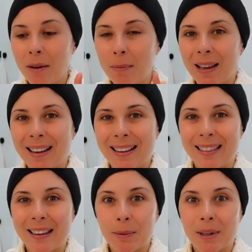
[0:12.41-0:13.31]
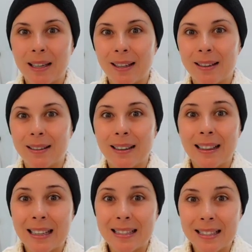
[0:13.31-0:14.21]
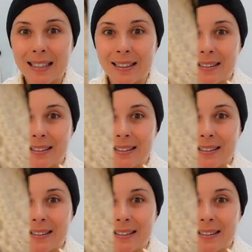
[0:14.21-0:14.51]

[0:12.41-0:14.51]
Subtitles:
them, and then we're gonna get to cleansing.